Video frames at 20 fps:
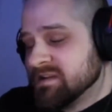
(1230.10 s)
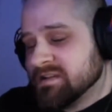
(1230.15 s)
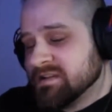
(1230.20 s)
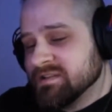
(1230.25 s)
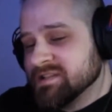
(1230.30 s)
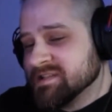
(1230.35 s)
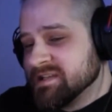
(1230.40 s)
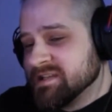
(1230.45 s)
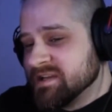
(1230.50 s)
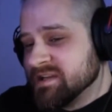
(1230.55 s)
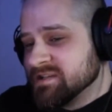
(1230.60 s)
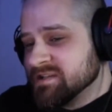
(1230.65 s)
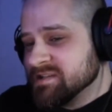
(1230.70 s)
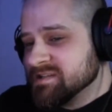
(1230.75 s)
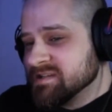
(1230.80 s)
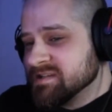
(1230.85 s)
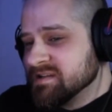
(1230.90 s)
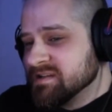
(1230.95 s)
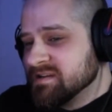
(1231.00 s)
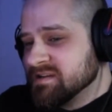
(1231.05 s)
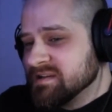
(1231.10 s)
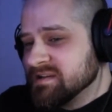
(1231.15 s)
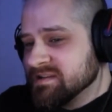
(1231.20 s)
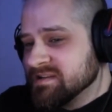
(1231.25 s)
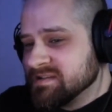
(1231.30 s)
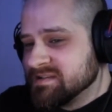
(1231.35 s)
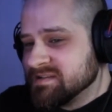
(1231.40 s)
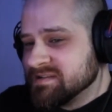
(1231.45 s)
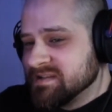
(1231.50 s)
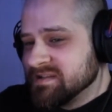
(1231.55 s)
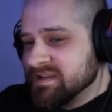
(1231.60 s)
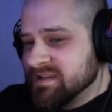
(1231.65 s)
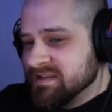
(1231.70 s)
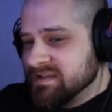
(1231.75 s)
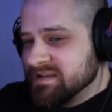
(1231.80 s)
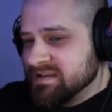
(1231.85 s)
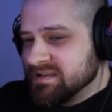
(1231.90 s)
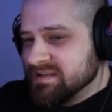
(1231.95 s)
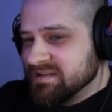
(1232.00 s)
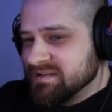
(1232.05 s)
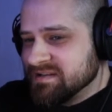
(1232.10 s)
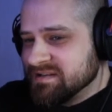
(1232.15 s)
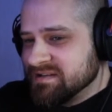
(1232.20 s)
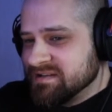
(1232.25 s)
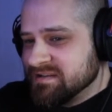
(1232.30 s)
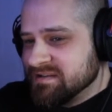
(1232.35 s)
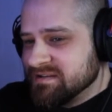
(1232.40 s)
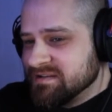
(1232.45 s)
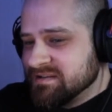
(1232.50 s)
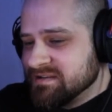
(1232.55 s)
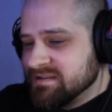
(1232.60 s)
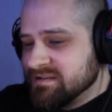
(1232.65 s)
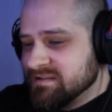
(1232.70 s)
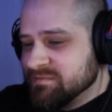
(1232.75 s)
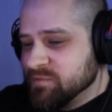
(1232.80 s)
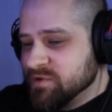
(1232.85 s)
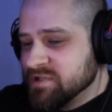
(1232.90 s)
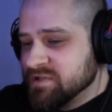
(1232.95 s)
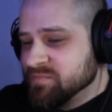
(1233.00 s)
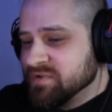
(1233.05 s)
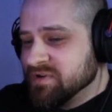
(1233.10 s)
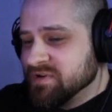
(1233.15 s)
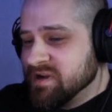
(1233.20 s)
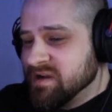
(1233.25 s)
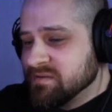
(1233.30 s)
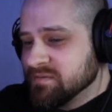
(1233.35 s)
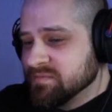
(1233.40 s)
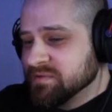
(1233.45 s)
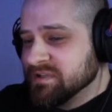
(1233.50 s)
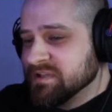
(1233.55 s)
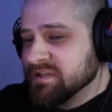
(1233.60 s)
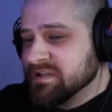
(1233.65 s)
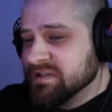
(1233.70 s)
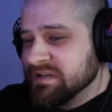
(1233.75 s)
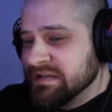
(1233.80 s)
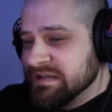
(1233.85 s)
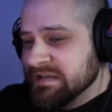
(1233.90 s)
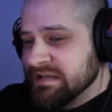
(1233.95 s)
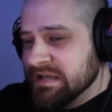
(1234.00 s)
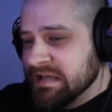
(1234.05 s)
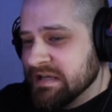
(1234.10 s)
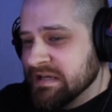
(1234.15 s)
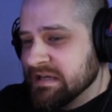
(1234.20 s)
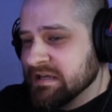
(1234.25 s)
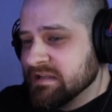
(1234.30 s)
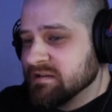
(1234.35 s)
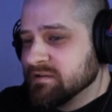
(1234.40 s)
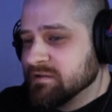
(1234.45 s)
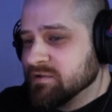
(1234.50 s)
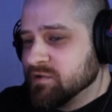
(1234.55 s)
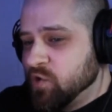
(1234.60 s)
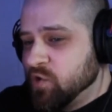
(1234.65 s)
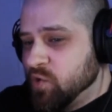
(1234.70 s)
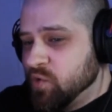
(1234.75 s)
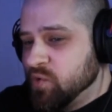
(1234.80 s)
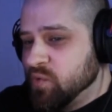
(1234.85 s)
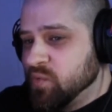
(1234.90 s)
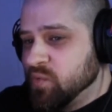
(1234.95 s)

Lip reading: actually serious, and we should probably not go,"